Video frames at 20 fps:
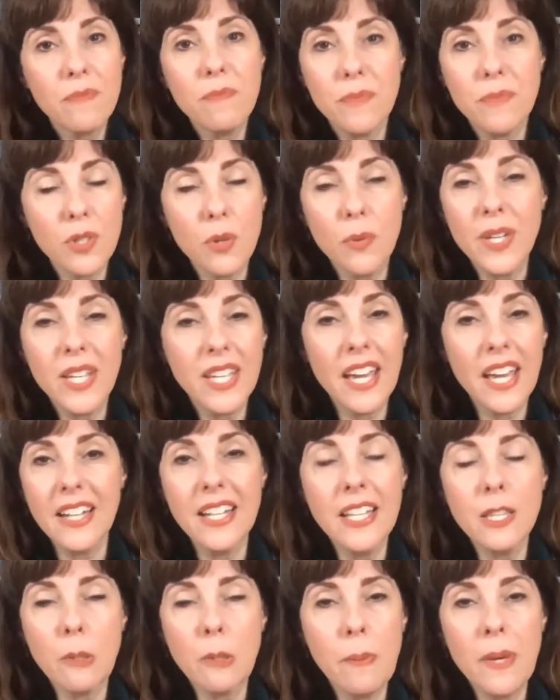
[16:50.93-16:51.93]
So he can't
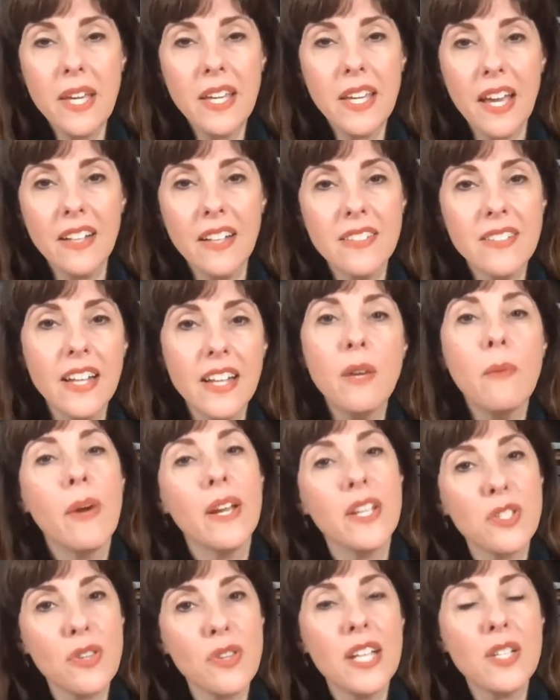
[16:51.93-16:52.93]
eat the pecans
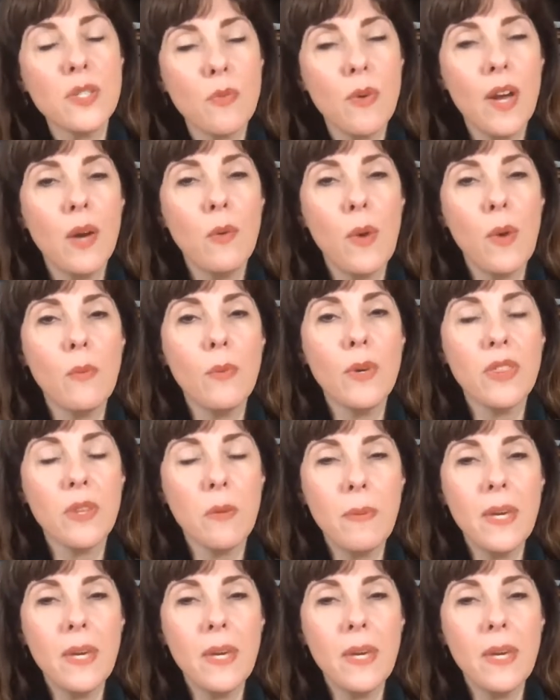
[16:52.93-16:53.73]
anyway. So that's why I went with